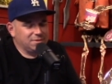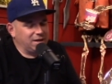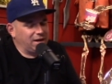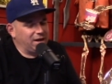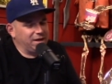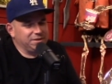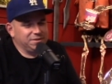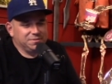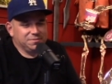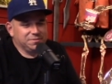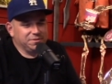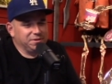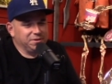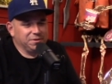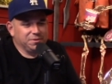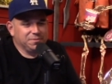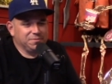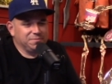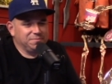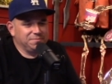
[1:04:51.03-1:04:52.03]
I don't
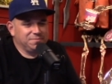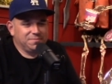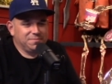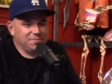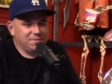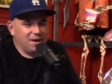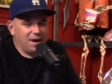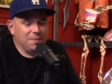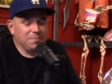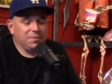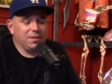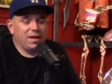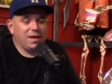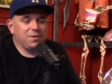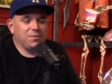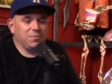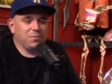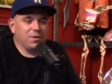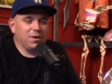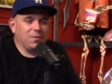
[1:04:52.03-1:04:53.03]
know. I'm
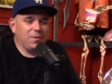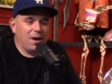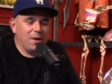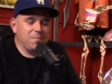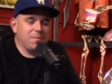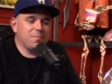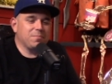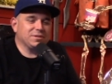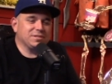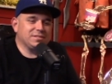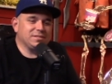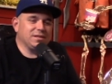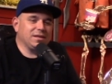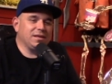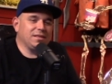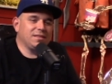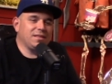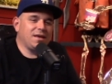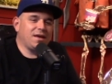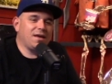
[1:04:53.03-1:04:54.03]
glad. I remember
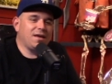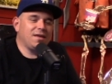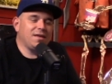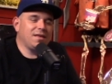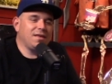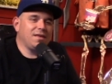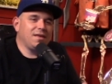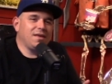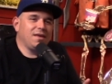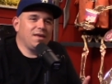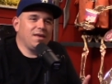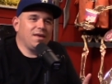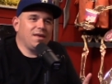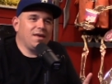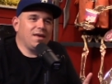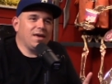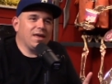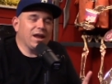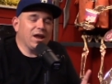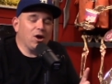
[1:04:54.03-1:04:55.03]
seeing that,
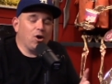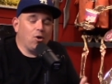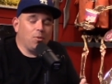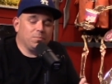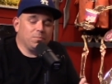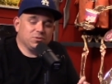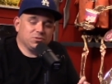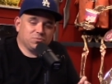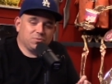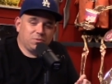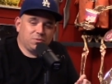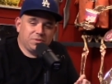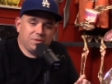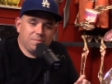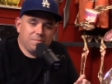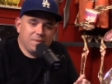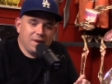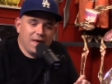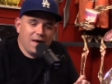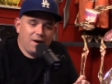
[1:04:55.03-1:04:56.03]
and I almost wrote
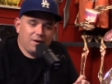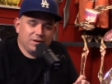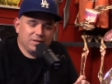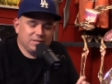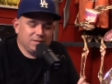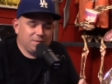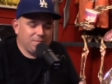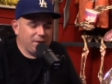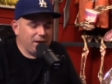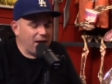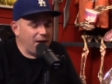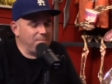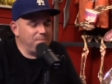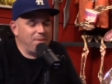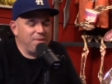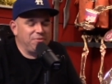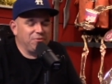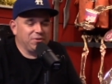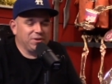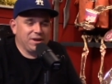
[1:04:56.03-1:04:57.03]
them down because I'm like, I
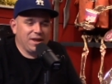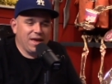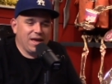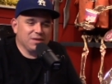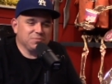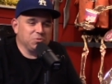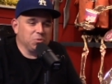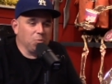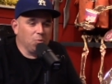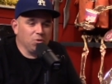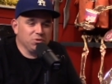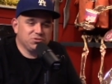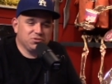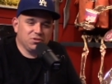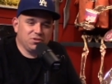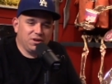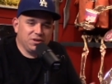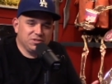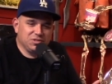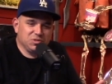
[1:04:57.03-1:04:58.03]
bet they're going to ask me, what's the
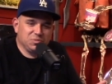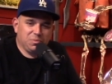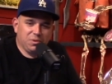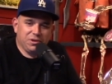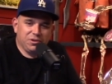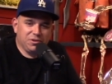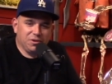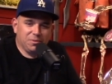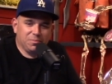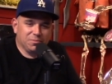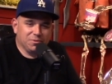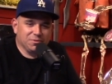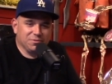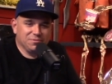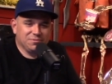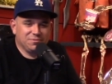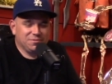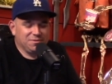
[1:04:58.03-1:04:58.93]
license plate numbers?